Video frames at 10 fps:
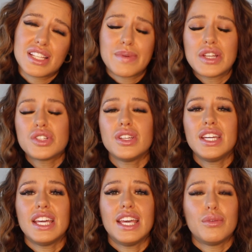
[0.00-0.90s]

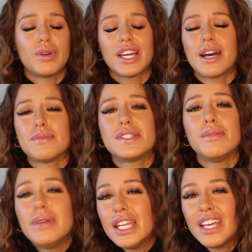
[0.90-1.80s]
especially when it comes to
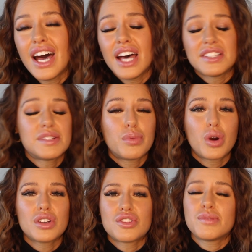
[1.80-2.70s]
media and sports.